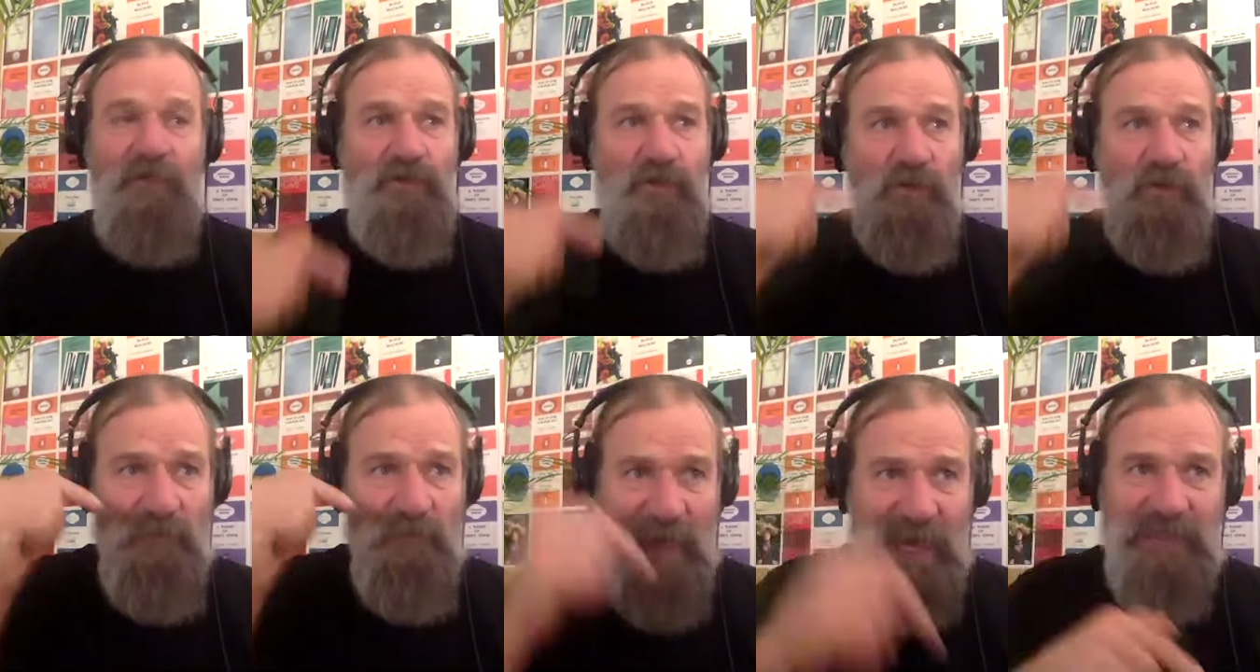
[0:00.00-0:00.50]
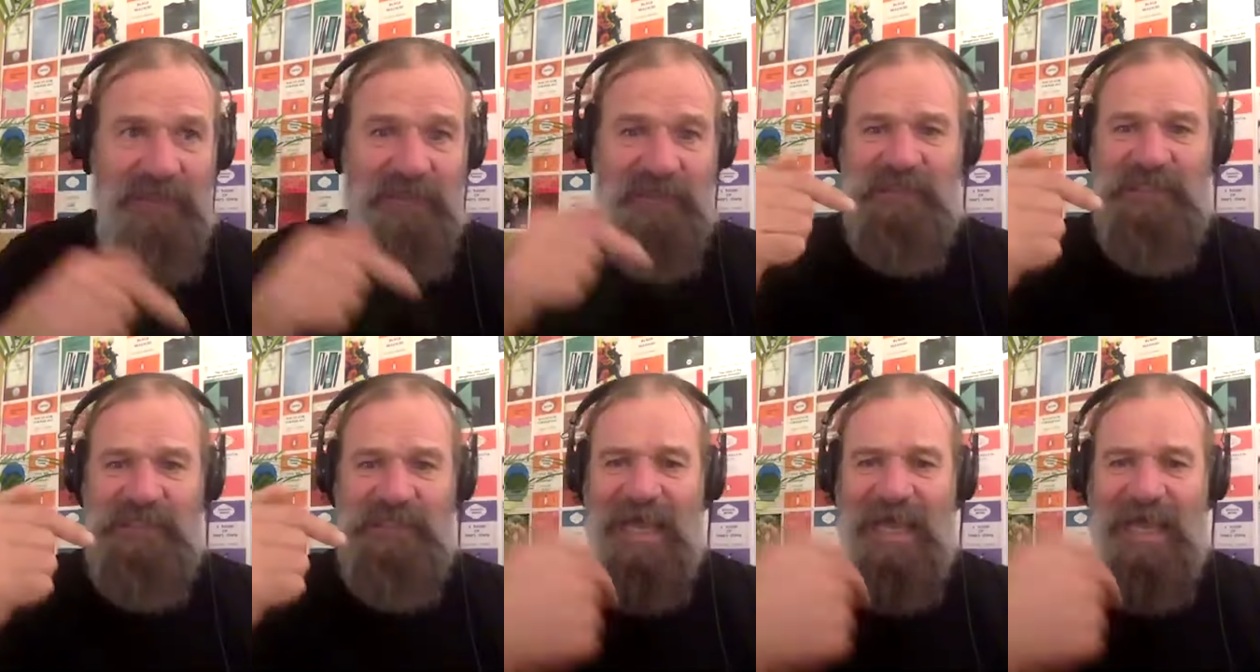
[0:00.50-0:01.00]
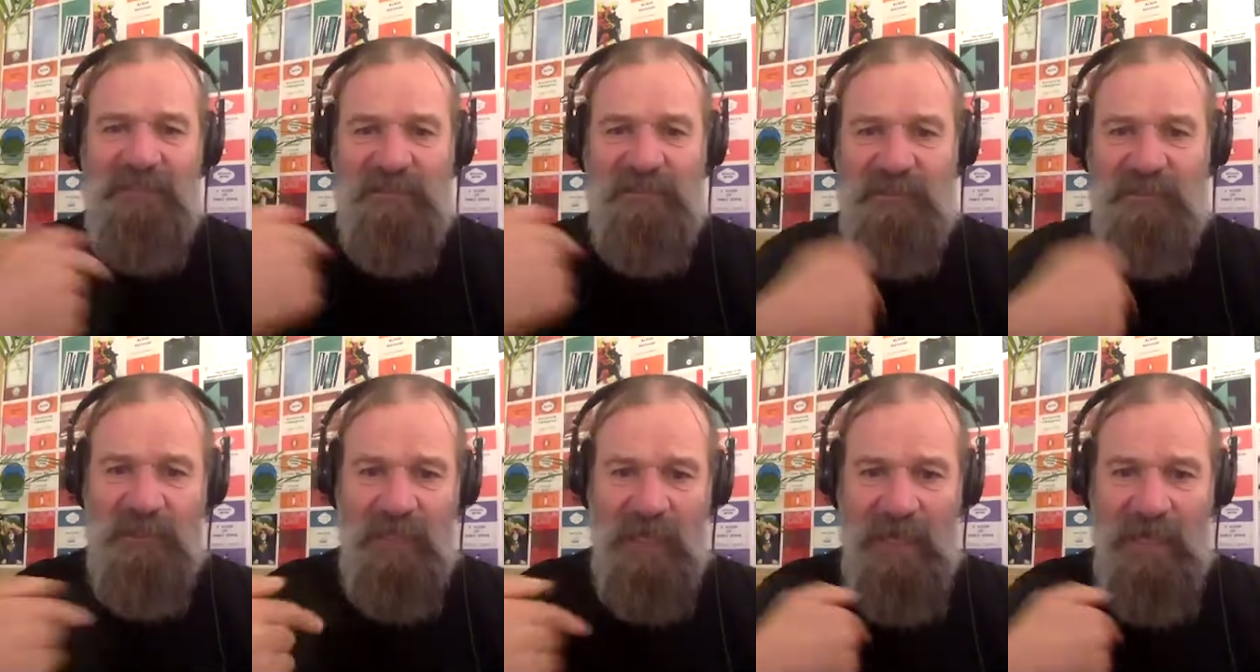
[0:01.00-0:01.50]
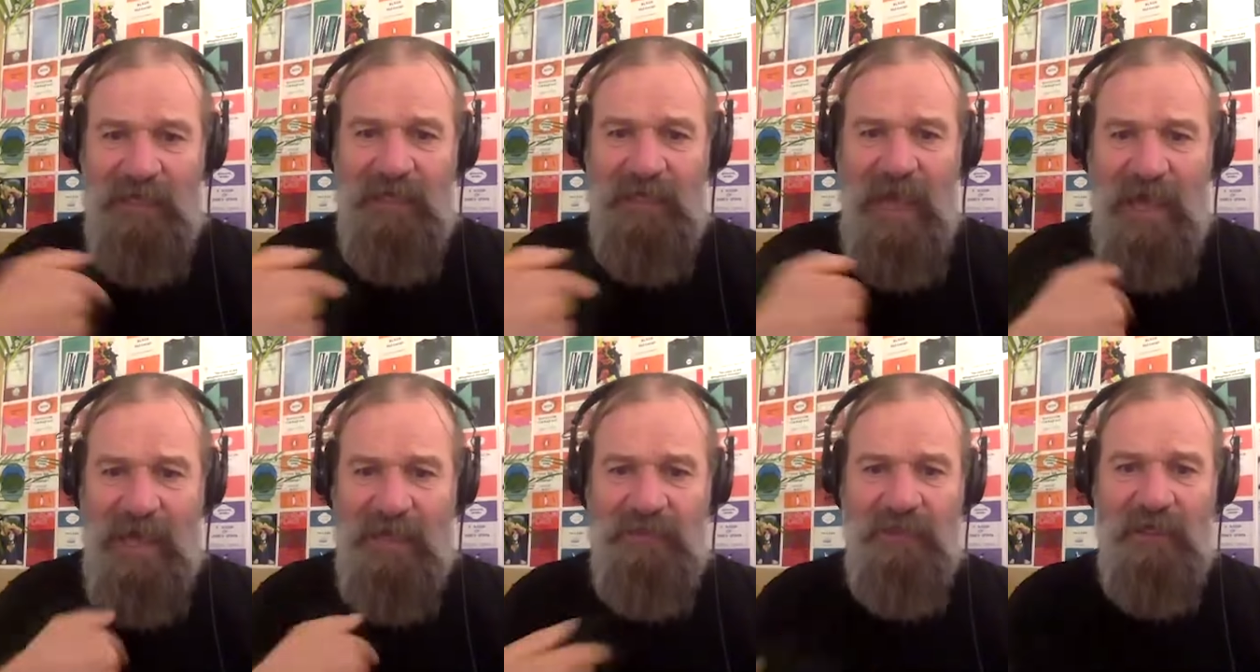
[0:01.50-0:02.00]
to make sense
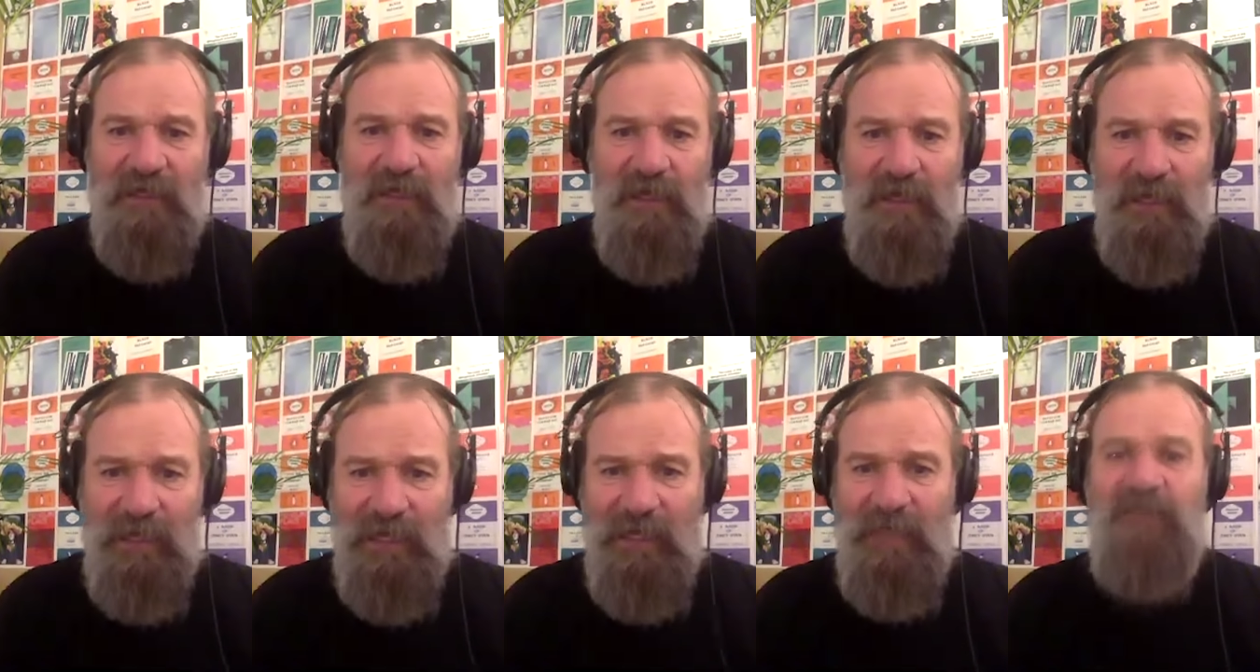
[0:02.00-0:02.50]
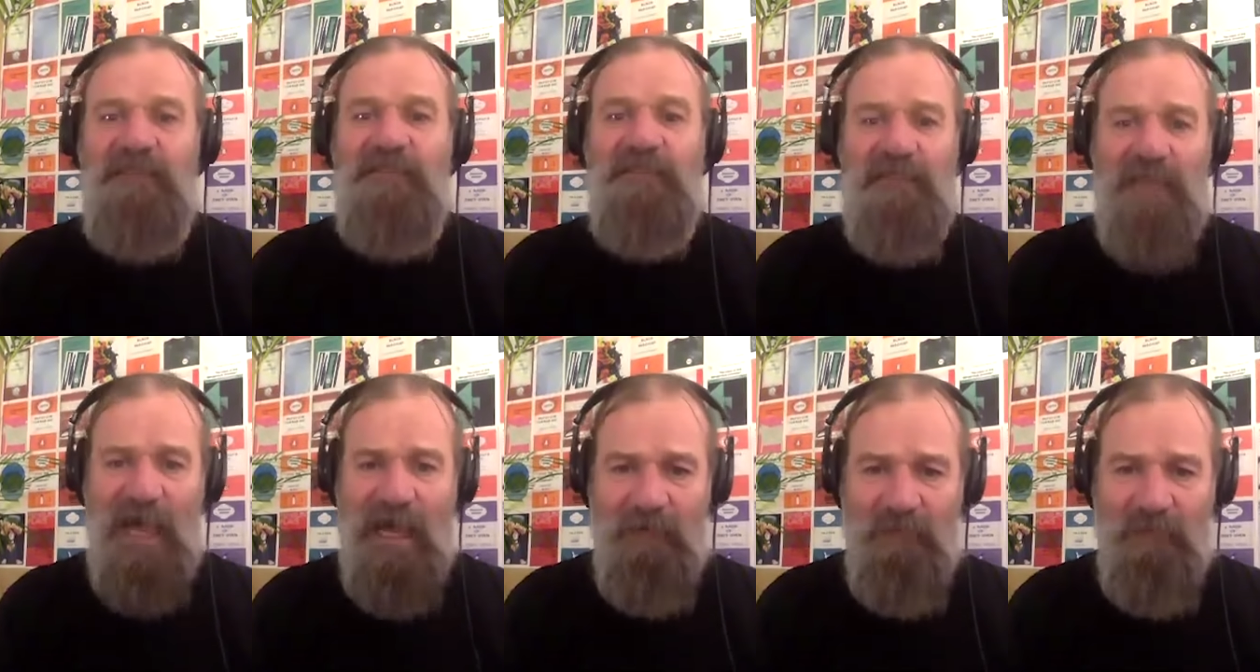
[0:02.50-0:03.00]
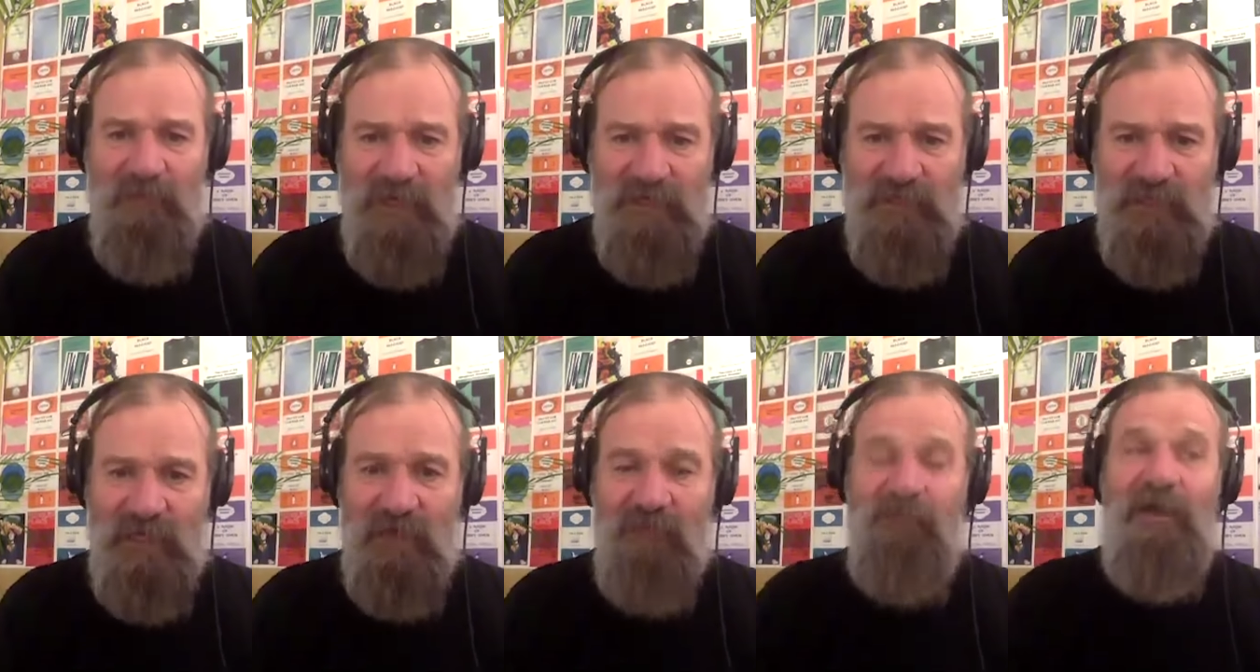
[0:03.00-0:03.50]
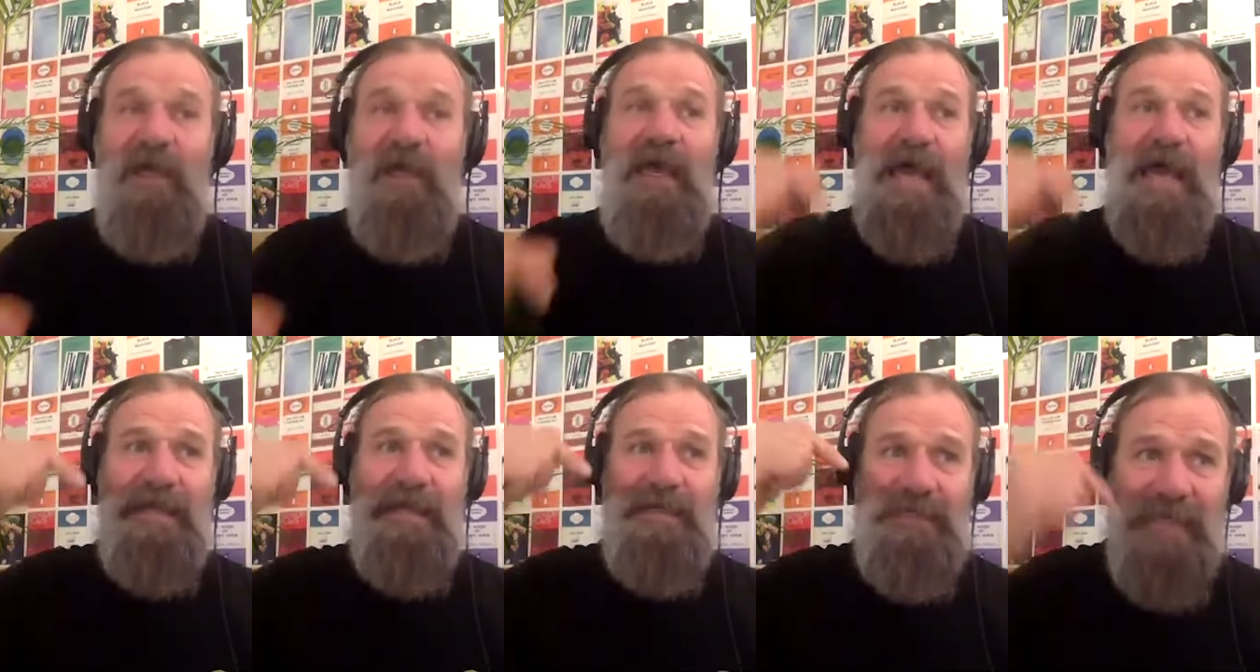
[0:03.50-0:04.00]
again inside myself.
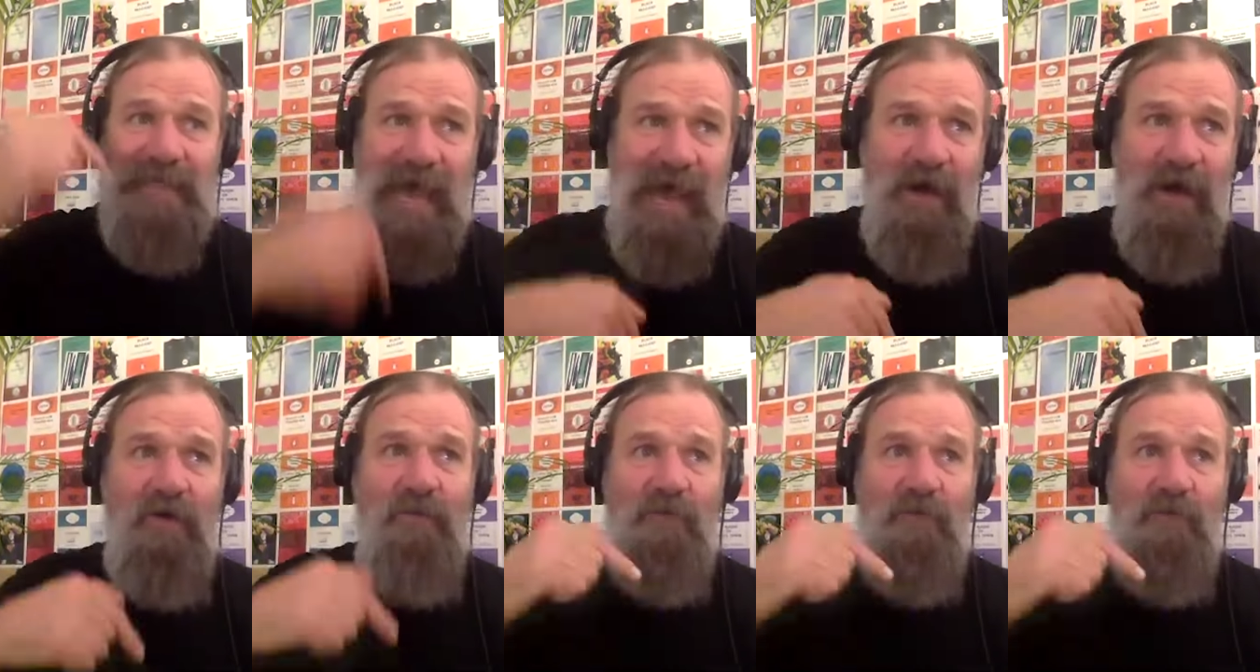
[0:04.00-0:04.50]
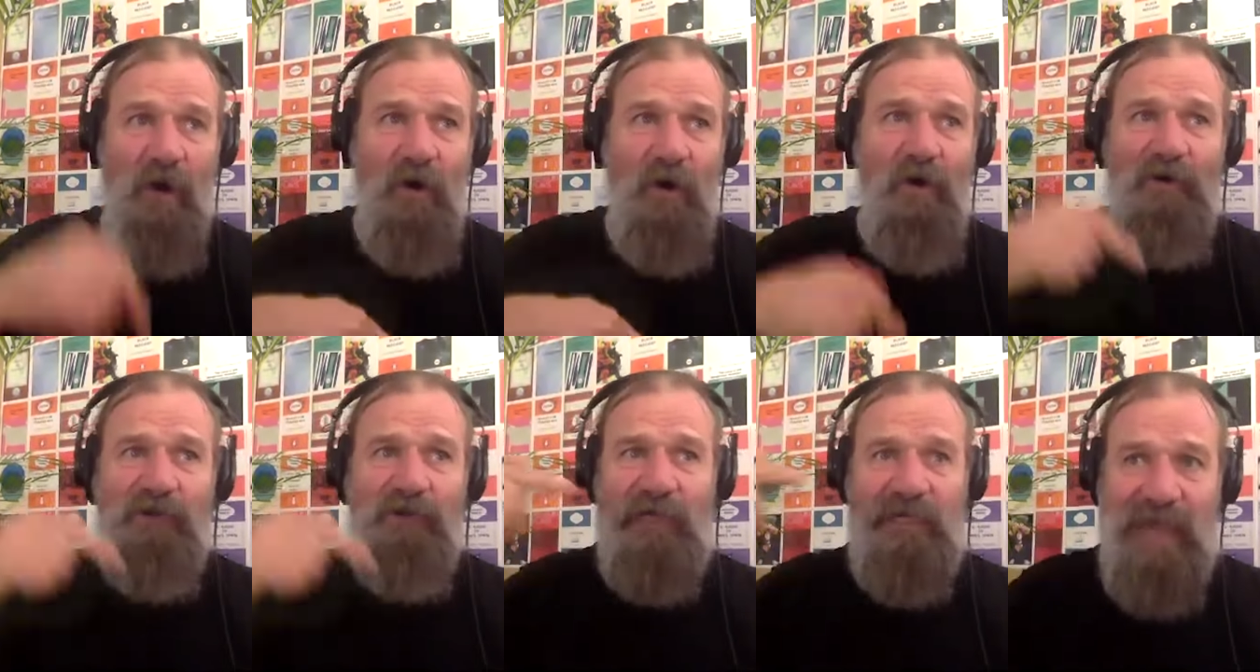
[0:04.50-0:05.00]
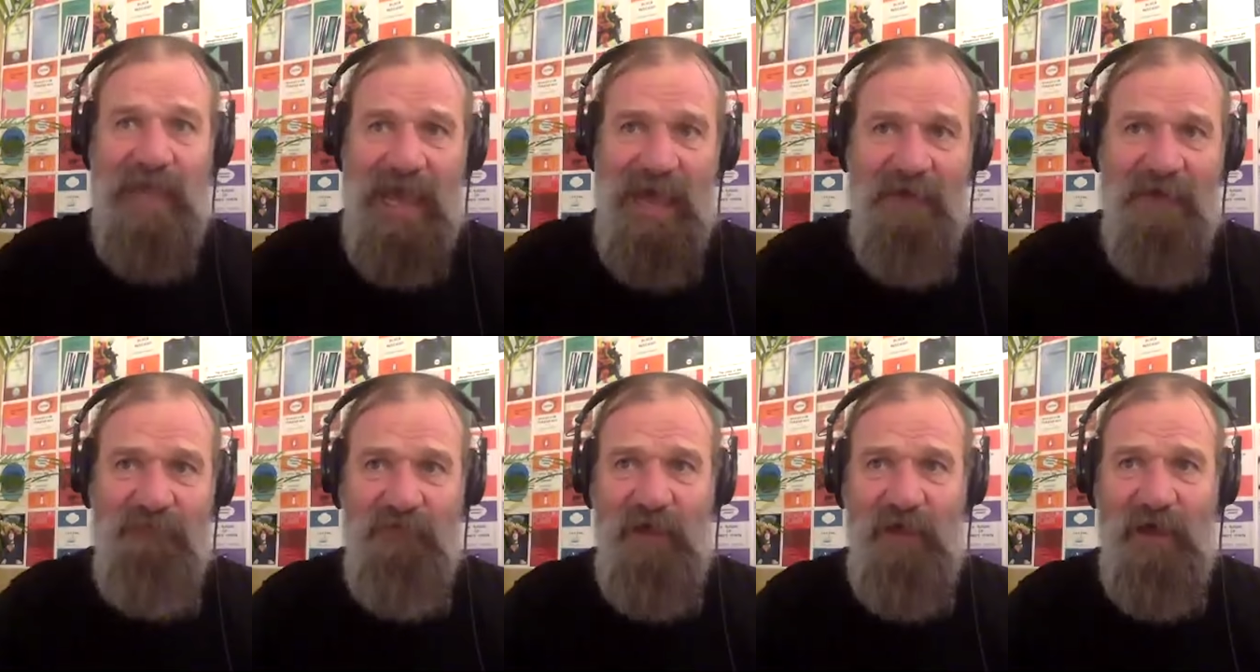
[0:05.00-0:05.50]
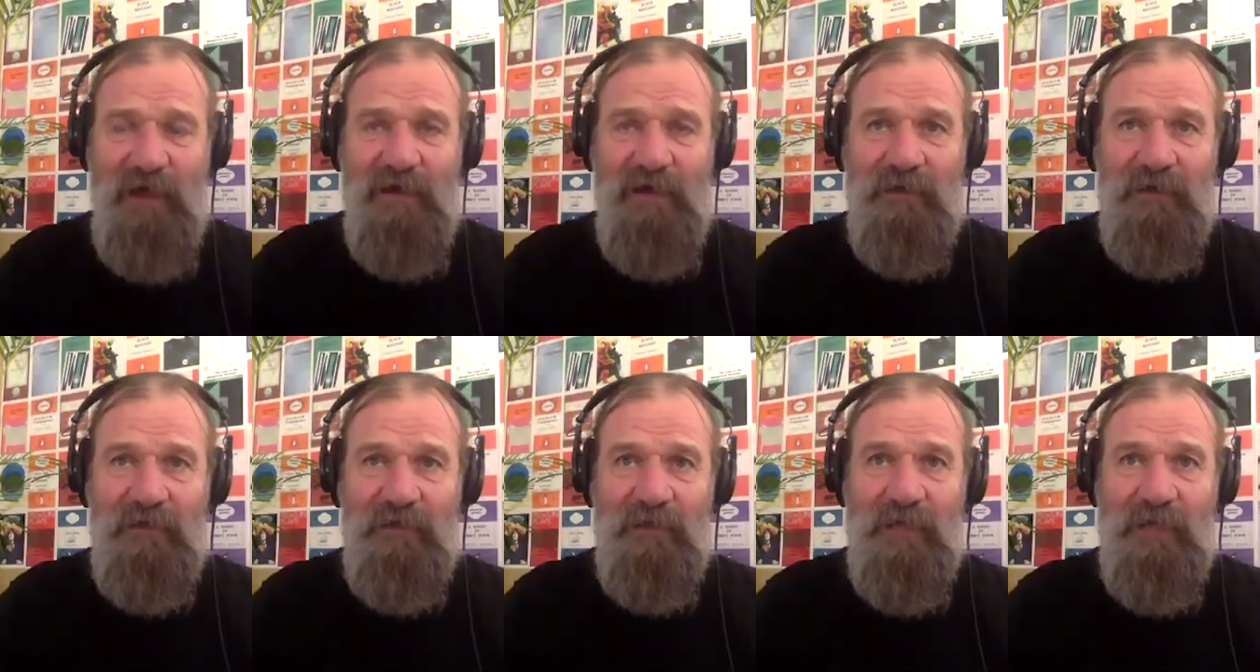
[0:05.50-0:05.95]
And now more than ever,